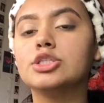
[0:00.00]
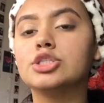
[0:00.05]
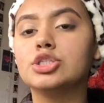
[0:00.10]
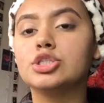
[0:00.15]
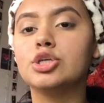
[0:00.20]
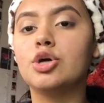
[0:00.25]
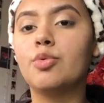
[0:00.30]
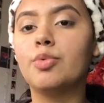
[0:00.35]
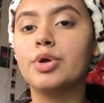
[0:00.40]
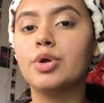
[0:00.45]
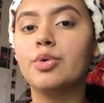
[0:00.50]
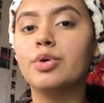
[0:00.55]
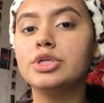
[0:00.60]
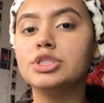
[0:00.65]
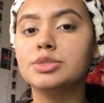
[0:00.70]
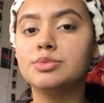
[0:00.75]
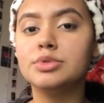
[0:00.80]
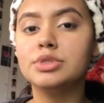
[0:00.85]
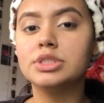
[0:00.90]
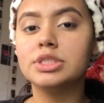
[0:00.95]
So we're going
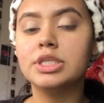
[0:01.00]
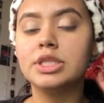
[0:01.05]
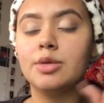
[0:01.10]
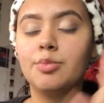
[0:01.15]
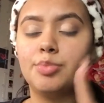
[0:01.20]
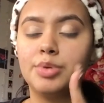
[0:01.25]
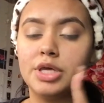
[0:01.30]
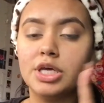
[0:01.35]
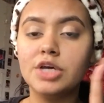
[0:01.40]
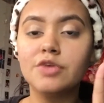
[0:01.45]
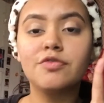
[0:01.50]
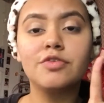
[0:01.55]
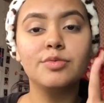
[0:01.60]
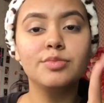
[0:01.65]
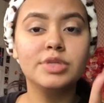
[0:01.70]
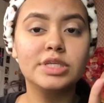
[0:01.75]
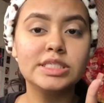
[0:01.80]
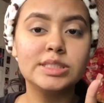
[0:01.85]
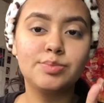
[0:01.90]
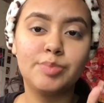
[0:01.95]
to be using the pink from
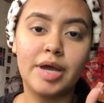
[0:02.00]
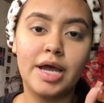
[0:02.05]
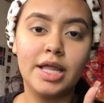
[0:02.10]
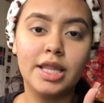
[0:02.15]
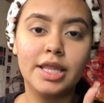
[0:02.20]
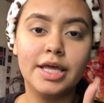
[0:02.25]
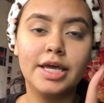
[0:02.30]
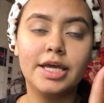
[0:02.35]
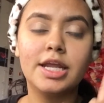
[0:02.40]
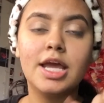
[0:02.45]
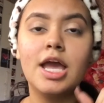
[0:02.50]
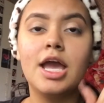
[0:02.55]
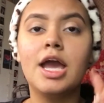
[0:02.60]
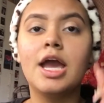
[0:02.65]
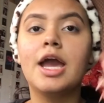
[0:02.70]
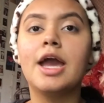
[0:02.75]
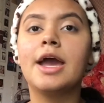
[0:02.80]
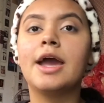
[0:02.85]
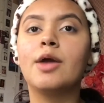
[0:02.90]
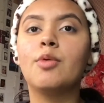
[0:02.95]
this palette,
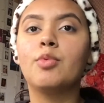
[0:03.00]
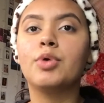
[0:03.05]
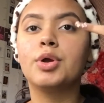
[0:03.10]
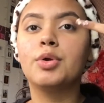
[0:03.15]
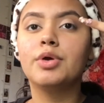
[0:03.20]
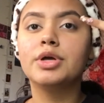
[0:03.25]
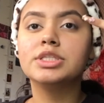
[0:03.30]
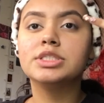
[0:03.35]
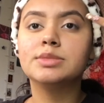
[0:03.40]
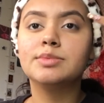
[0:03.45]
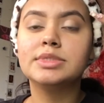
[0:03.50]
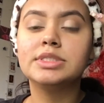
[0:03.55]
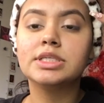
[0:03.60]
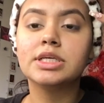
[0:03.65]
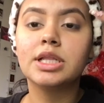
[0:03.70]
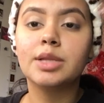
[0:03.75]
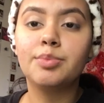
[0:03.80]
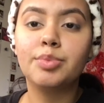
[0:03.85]
and we're going to basically